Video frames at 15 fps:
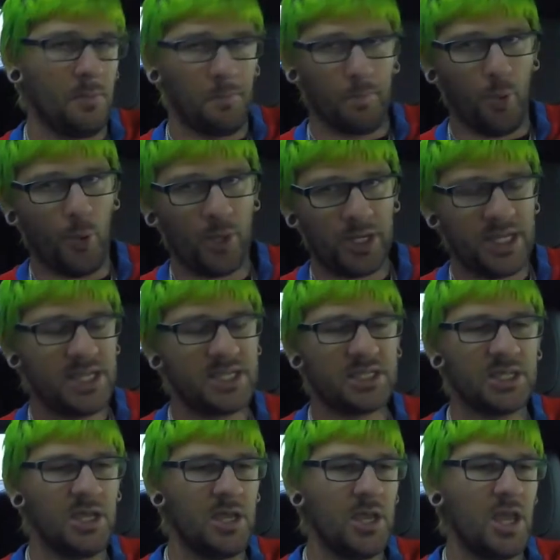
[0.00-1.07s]
point is,
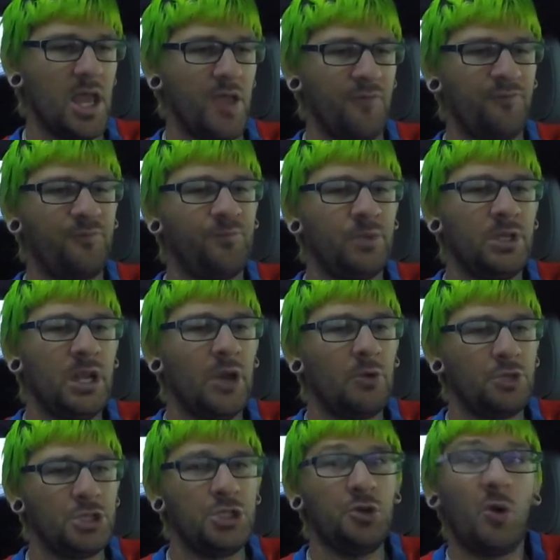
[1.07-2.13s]
if, you know,
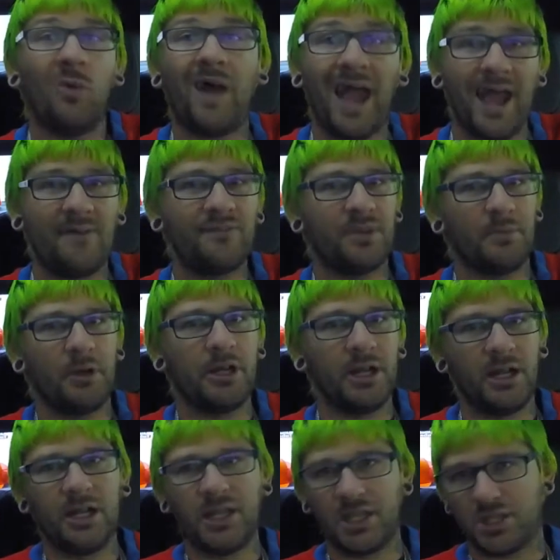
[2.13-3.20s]
you don't have the
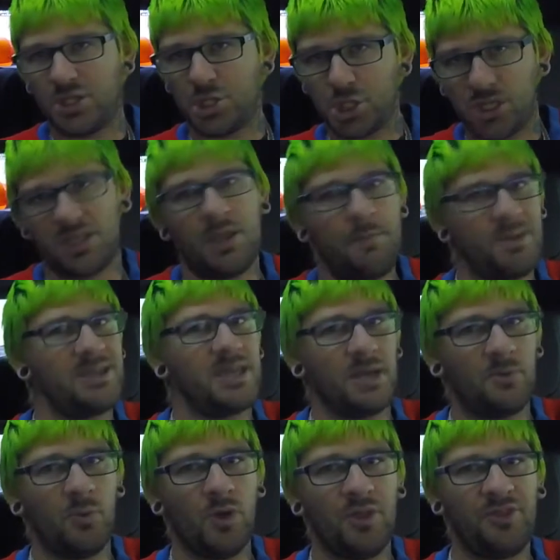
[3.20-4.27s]
money to get the shit to
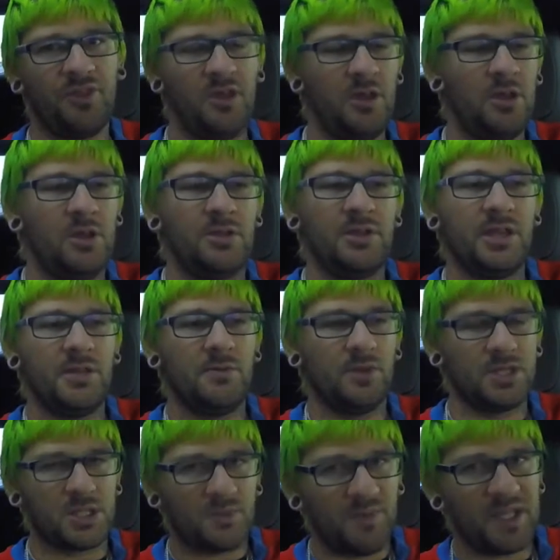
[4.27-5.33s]
begin with, then
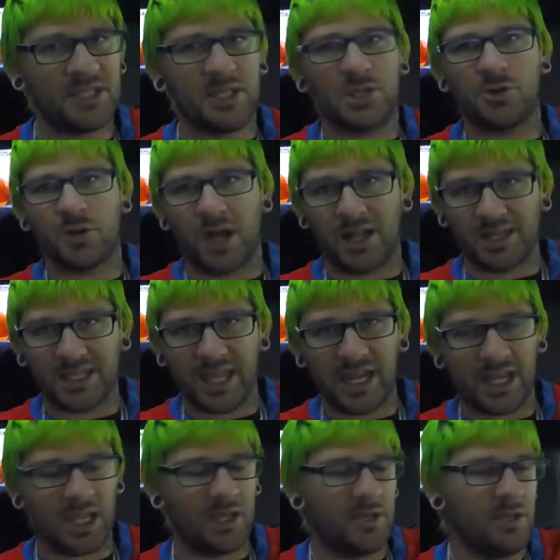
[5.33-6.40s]
let's face it, you're not
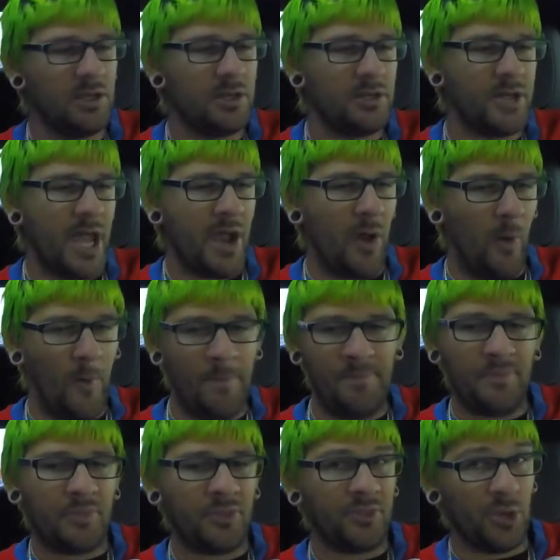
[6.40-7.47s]
getting it. Now,
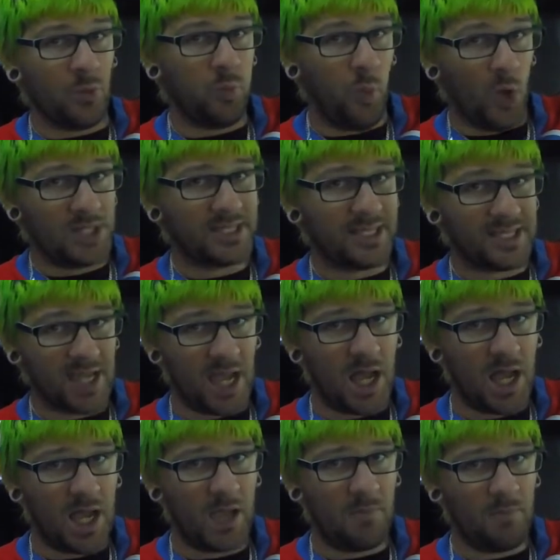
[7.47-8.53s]
there was a
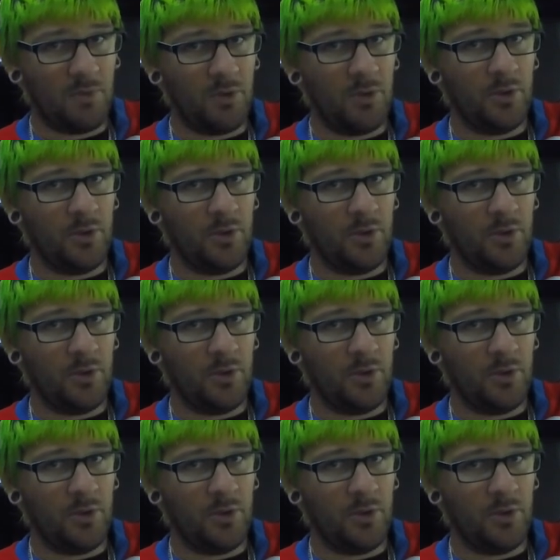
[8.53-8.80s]
time